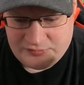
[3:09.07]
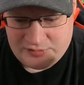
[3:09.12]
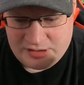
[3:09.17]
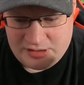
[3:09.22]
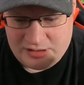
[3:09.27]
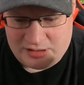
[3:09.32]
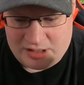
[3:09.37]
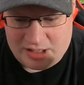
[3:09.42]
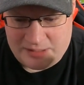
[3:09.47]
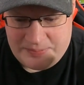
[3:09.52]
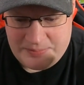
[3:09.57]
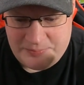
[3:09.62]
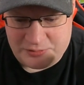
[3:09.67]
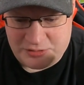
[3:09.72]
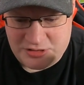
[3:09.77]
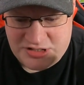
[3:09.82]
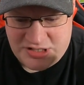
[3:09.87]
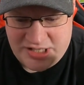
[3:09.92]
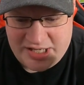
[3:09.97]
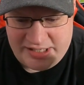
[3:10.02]
A lot of people are
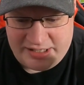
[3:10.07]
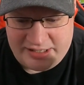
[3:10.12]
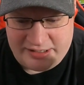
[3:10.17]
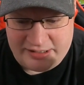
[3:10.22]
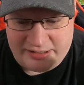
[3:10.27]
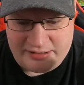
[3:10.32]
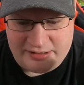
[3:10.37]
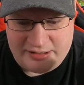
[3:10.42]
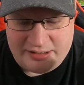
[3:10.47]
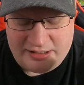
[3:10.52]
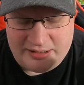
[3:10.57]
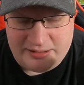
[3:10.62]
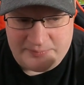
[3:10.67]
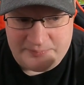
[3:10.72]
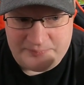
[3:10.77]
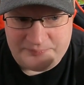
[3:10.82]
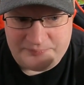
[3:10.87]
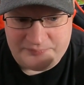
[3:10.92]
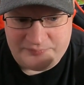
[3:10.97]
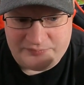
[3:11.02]
saying
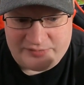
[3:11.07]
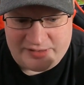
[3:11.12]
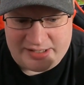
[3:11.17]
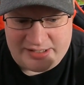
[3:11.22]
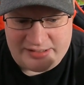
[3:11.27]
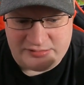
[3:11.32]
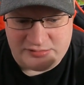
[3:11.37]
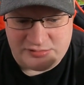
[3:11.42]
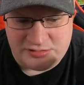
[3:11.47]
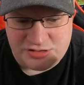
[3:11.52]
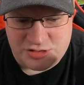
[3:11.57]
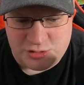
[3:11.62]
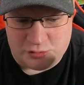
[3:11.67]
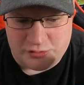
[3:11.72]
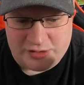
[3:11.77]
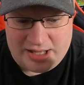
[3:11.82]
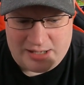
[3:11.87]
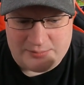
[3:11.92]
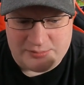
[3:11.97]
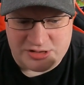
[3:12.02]
um, that Soul
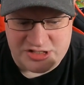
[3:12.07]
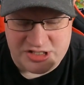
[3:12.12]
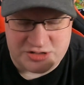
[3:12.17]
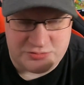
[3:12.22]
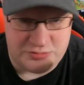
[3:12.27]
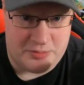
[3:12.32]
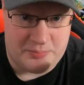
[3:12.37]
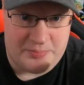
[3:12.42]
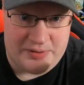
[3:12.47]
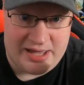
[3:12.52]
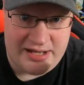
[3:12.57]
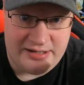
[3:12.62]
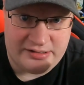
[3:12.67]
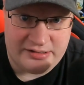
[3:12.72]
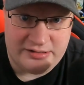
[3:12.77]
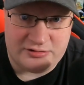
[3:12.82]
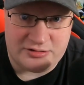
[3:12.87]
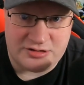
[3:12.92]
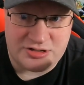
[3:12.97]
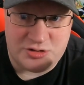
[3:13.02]
Calibur six was
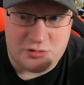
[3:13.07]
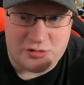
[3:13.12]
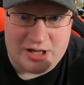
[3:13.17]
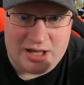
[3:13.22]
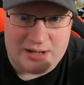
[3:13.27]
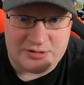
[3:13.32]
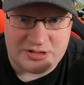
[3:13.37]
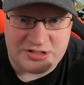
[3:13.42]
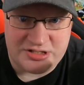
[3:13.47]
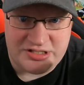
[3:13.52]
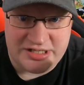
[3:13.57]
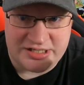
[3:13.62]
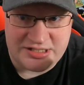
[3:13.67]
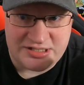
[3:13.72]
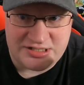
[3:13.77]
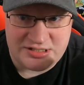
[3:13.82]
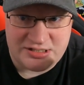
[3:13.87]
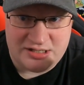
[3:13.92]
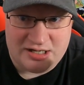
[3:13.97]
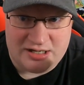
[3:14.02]
abandoned or Soul Calibur
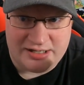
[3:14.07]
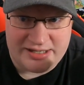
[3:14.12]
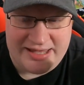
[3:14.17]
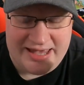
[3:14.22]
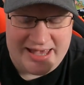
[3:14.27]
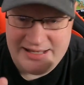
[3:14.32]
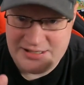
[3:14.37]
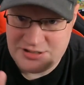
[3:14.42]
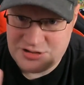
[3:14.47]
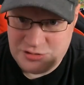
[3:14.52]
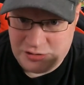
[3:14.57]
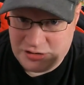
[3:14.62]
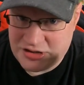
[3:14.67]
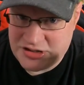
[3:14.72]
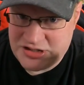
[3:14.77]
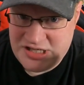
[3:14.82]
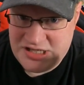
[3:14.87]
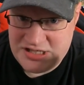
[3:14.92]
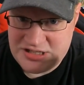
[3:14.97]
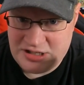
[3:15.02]
six uh, canceled
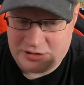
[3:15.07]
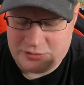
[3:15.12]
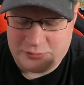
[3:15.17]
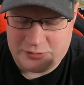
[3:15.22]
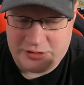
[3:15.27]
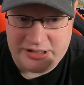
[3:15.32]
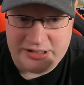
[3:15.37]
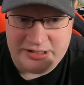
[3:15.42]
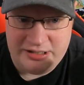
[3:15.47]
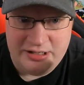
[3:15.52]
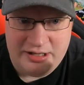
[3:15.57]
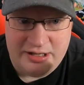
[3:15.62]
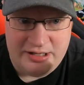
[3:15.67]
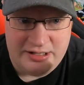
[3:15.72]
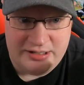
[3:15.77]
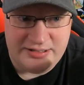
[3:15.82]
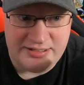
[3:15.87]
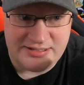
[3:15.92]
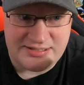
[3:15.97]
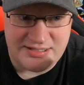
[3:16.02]
Season three.
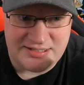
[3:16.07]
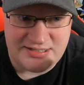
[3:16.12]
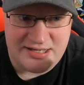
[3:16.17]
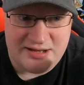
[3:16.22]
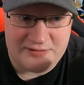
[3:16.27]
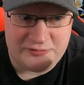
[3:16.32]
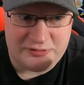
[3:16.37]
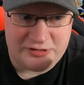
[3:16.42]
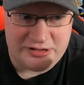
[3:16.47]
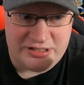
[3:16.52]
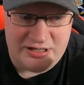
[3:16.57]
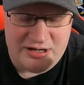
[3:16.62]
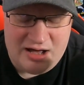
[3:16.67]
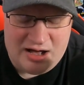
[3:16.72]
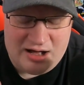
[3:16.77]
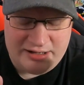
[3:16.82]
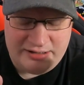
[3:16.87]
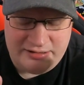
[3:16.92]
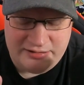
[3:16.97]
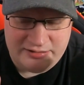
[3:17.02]
This is definitely
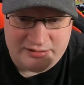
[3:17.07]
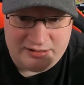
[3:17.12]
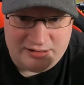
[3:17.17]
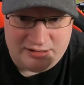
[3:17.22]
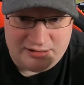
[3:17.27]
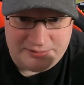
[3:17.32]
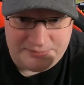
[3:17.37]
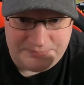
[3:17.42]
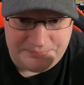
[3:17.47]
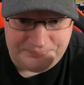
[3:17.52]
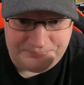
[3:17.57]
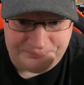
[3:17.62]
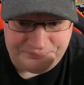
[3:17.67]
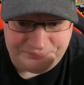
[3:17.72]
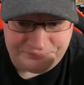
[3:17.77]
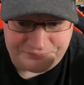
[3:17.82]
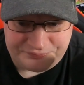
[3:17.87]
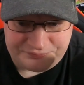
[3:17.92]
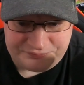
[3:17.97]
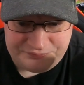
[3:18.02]
not um,
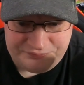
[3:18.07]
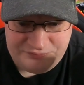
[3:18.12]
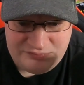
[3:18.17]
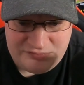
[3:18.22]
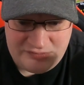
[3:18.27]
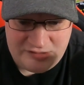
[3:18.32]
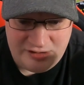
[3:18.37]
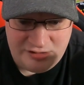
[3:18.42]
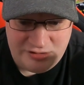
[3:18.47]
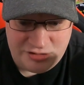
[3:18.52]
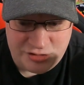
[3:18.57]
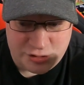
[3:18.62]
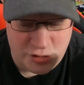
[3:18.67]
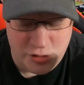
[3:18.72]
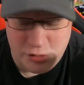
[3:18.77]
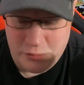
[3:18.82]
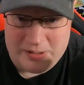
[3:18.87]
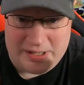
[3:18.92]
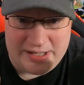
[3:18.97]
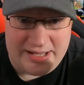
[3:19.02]
true
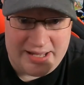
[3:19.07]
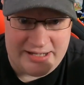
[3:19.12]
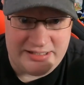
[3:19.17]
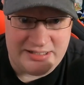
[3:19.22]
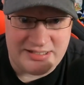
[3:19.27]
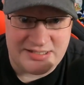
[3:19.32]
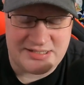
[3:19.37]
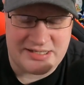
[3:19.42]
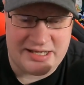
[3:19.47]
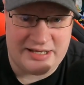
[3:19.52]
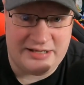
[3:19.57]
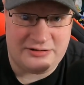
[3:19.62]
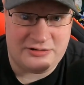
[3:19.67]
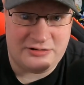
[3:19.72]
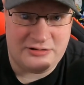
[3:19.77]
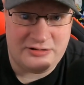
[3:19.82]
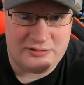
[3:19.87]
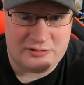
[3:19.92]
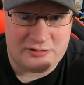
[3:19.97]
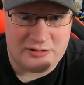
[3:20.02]
by any
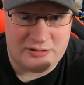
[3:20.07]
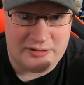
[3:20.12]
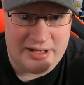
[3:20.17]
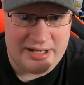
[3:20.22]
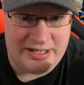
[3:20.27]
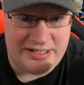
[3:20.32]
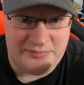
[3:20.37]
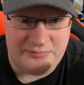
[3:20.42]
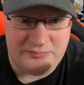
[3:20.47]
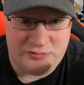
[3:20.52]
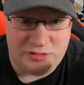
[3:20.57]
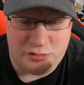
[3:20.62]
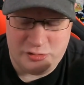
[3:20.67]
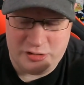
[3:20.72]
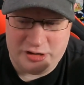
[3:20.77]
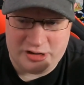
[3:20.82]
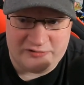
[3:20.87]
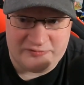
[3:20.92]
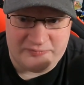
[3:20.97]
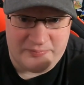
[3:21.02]
standard or any
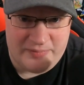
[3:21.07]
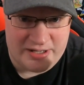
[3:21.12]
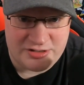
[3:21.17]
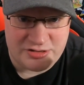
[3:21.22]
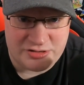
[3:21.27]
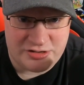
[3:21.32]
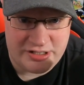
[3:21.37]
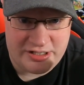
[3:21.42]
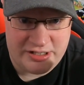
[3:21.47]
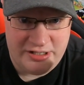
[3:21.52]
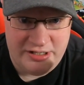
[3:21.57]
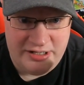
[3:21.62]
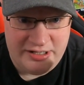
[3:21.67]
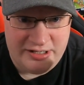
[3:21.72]
unit of metric.